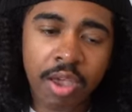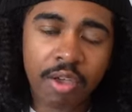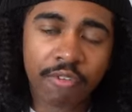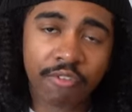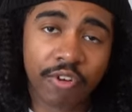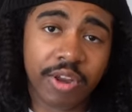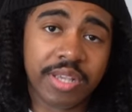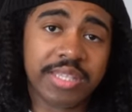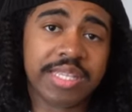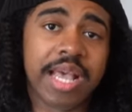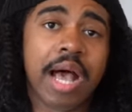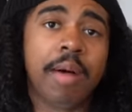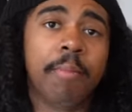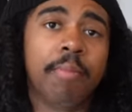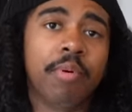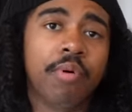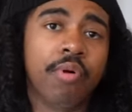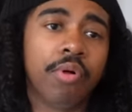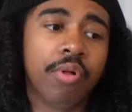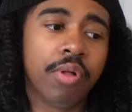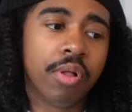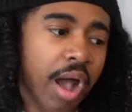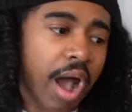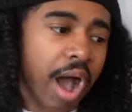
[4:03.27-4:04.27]
For
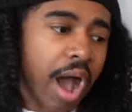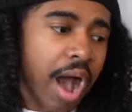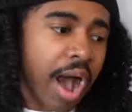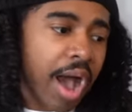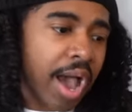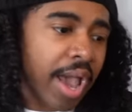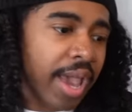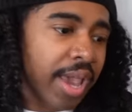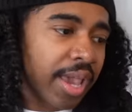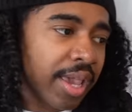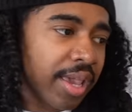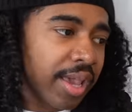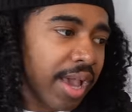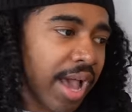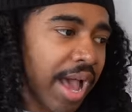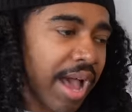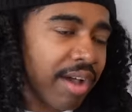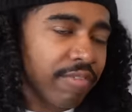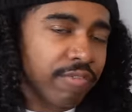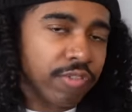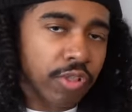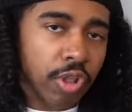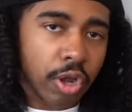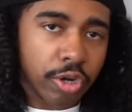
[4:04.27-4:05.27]
example, I
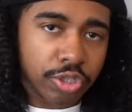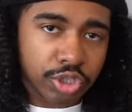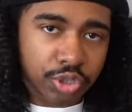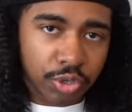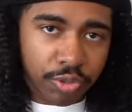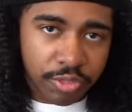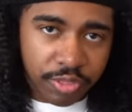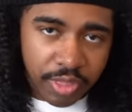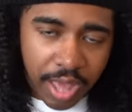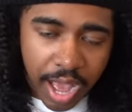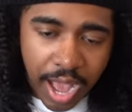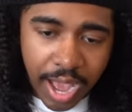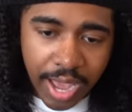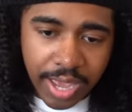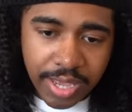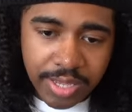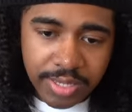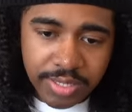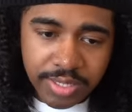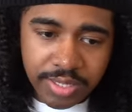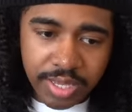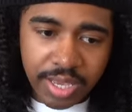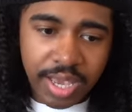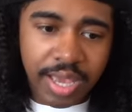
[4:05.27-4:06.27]
have larger
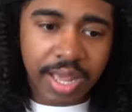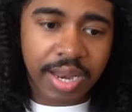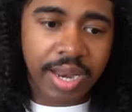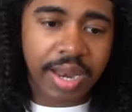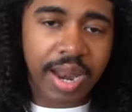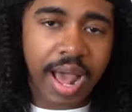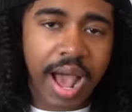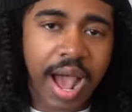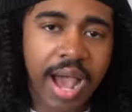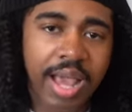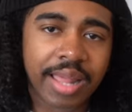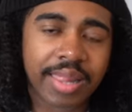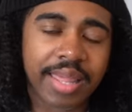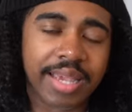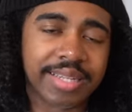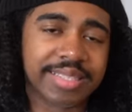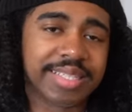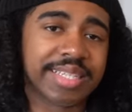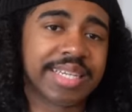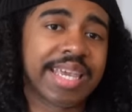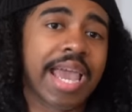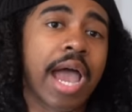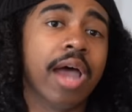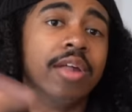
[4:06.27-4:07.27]
thighs and I like
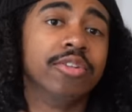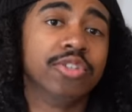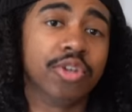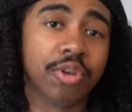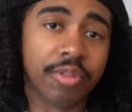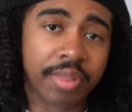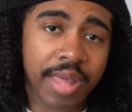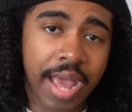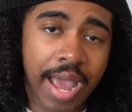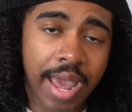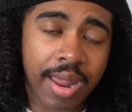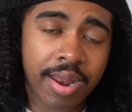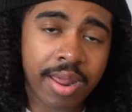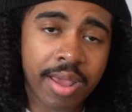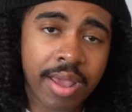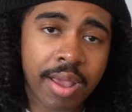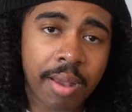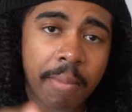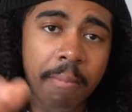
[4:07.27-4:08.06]
to counter that